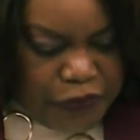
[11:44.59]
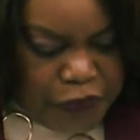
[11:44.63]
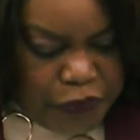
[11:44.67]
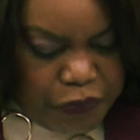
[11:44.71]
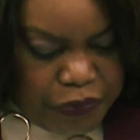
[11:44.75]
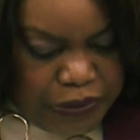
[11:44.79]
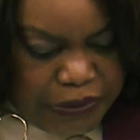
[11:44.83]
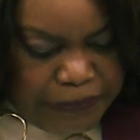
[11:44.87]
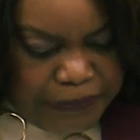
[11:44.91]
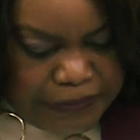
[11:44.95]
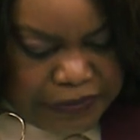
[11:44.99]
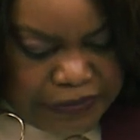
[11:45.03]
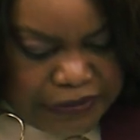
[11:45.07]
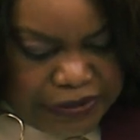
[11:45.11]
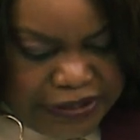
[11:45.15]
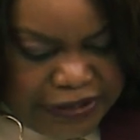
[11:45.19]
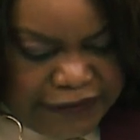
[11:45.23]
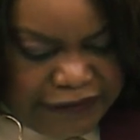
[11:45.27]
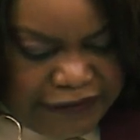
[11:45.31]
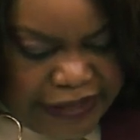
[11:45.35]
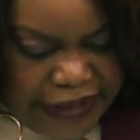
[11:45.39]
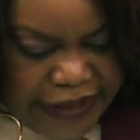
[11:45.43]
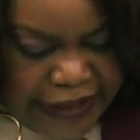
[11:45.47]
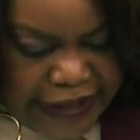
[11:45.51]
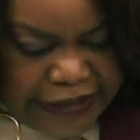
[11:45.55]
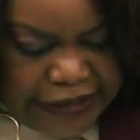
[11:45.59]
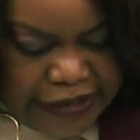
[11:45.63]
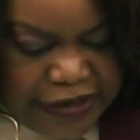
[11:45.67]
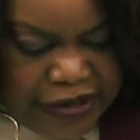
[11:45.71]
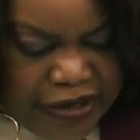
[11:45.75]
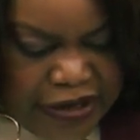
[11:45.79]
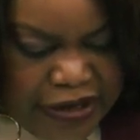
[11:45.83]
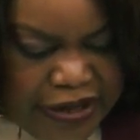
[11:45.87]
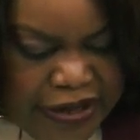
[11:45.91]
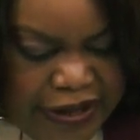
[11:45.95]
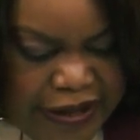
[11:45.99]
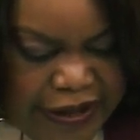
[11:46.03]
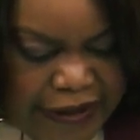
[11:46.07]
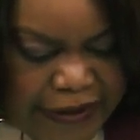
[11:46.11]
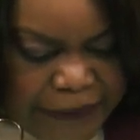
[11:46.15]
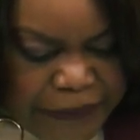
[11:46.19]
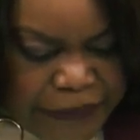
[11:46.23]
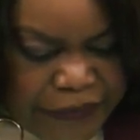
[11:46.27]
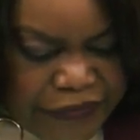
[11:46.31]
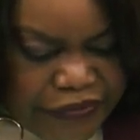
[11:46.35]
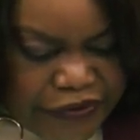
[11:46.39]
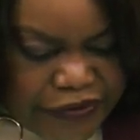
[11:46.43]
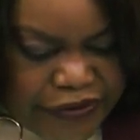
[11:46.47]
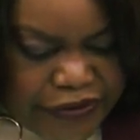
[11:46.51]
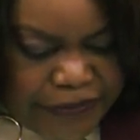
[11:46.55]
We believe that
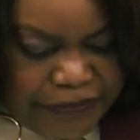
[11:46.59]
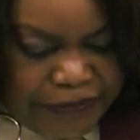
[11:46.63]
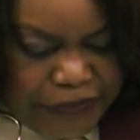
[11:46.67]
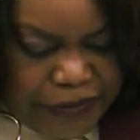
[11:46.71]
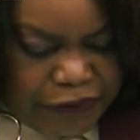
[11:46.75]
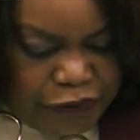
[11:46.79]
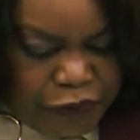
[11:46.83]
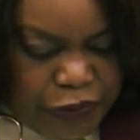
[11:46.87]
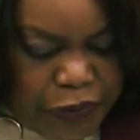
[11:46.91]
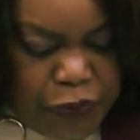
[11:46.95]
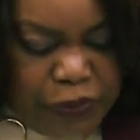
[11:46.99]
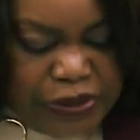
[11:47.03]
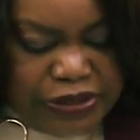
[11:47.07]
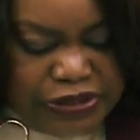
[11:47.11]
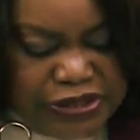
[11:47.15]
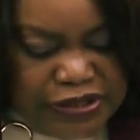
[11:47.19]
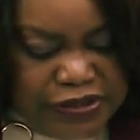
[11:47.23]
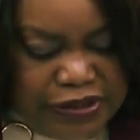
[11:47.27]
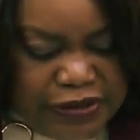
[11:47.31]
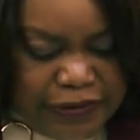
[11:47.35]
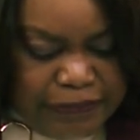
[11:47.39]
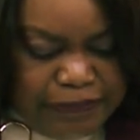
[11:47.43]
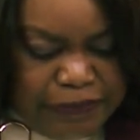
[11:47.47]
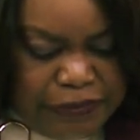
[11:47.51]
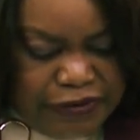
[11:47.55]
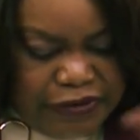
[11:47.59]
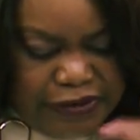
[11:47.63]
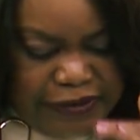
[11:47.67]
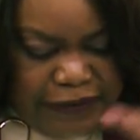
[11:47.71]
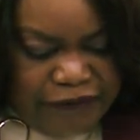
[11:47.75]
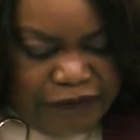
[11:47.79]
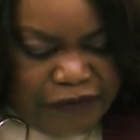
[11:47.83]
we went to the community